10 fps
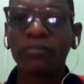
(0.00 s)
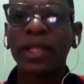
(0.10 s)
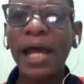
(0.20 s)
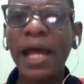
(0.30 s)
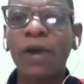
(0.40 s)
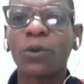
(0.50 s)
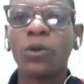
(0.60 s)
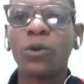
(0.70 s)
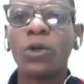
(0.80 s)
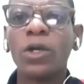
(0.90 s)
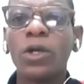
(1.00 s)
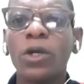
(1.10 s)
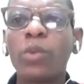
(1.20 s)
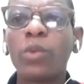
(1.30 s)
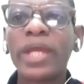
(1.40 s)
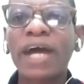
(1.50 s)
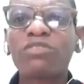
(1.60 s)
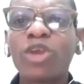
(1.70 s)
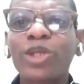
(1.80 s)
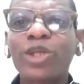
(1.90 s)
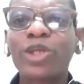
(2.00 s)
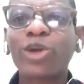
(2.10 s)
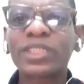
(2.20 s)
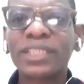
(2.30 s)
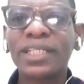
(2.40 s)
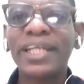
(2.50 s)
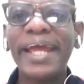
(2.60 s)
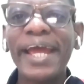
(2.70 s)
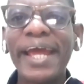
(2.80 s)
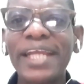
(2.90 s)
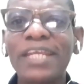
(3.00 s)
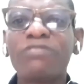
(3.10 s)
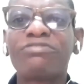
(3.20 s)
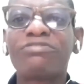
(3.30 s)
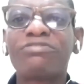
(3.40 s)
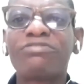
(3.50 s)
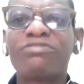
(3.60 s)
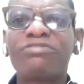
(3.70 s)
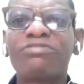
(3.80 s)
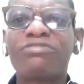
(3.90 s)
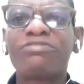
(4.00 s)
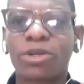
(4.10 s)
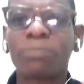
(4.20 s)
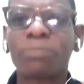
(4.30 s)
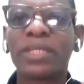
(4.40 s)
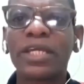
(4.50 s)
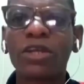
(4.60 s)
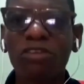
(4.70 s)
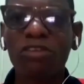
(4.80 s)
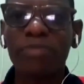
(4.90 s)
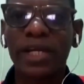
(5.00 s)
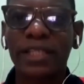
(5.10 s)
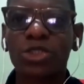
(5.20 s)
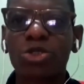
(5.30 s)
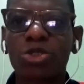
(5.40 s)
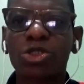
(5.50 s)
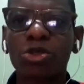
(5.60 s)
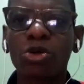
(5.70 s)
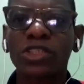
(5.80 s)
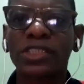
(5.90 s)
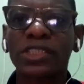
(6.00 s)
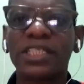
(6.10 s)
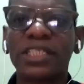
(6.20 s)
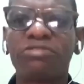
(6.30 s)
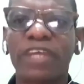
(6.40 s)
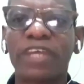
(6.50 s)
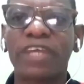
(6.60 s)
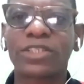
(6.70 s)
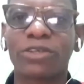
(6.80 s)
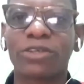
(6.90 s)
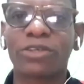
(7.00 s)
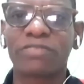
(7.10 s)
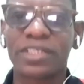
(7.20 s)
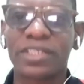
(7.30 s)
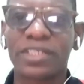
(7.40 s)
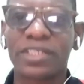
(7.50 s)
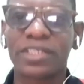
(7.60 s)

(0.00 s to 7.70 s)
Now, we have not gotten any feedback from the government to show us the effects of this thing.